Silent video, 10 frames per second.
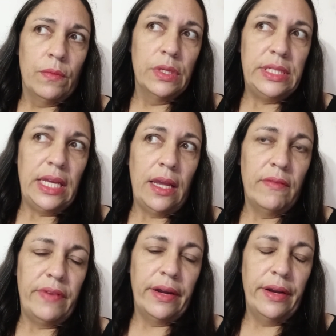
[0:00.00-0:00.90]
we're seeing
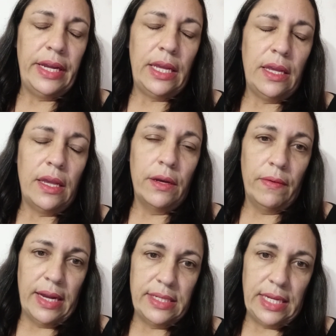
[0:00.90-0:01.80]
a very
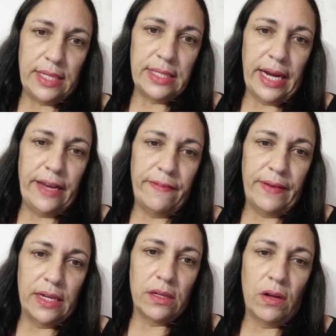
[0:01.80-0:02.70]
interesting side
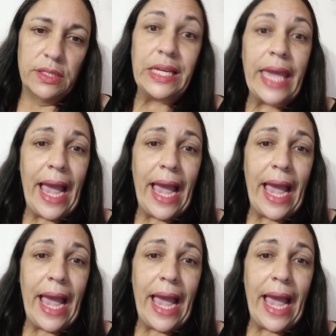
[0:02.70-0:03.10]
effect called